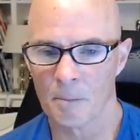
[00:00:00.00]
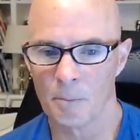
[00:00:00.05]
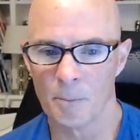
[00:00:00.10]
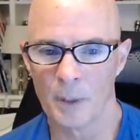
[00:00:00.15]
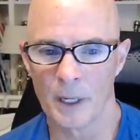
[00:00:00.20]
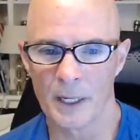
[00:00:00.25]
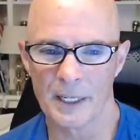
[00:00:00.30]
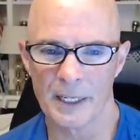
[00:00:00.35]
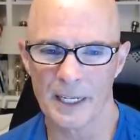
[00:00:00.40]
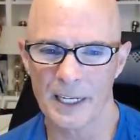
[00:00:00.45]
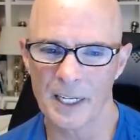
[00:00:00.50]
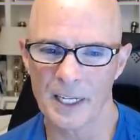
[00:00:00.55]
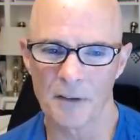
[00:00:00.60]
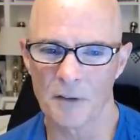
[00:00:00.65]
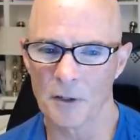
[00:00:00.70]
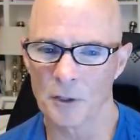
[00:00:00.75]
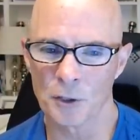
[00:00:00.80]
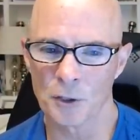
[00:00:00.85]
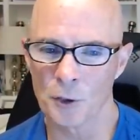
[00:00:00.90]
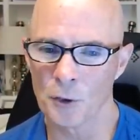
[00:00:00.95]
But any
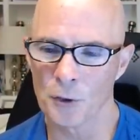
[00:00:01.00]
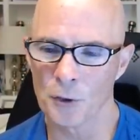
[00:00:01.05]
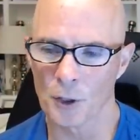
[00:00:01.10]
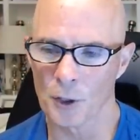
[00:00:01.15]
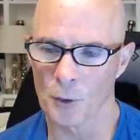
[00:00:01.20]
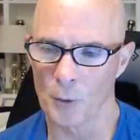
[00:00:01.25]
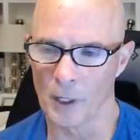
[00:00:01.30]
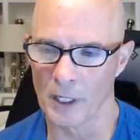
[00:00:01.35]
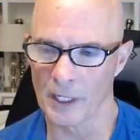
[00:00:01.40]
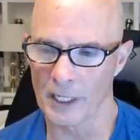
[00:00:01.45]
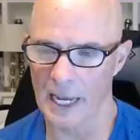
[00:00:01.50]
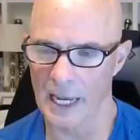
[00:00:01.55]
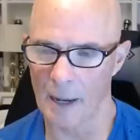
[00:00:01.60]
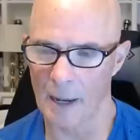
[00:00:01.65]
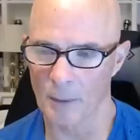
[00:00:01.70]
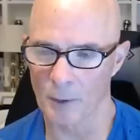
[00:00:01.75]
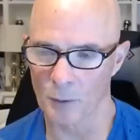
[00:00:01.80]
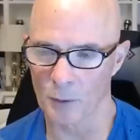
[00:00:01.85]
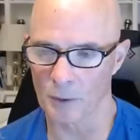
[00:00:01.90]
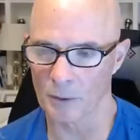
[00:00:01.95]
of those 231
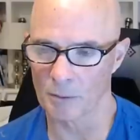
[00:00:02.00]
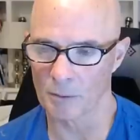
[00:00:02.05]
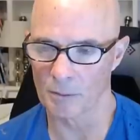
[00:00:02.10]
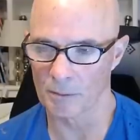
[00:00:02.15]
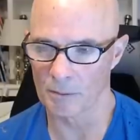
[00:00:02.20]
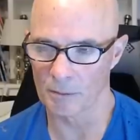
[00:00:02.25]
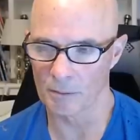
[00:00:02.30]
cams would,